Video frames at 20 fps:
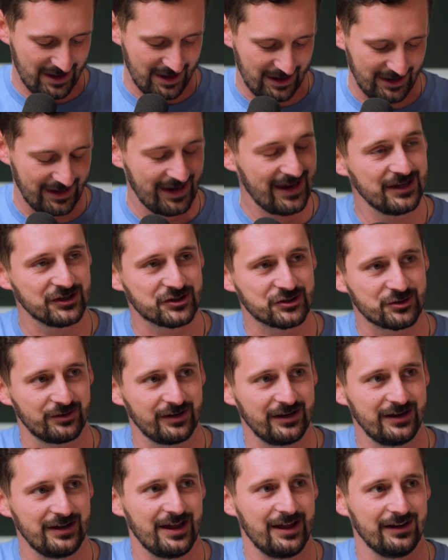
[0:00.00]
A
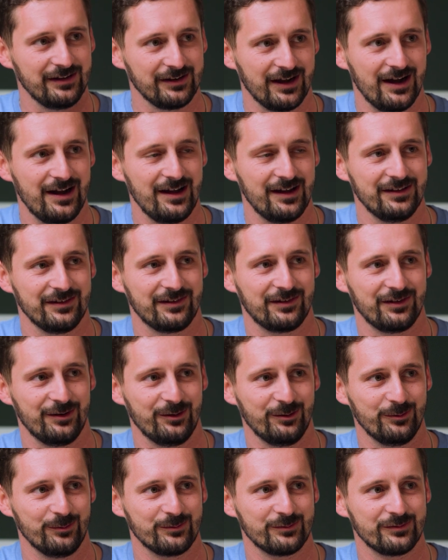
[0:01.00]
History and Guide.
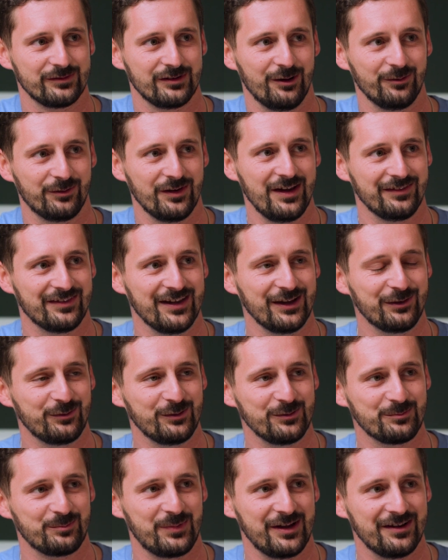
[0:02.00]
So, Jose, thanks
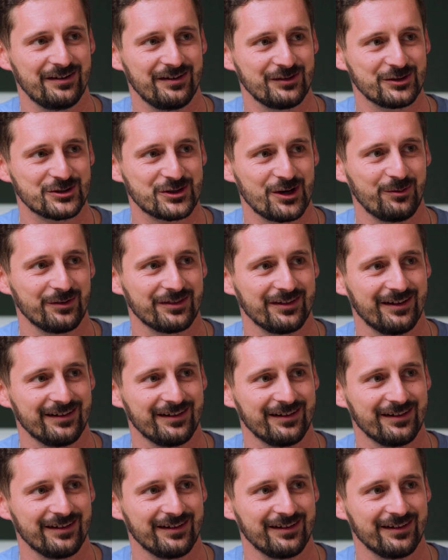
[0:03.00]
for being on the show with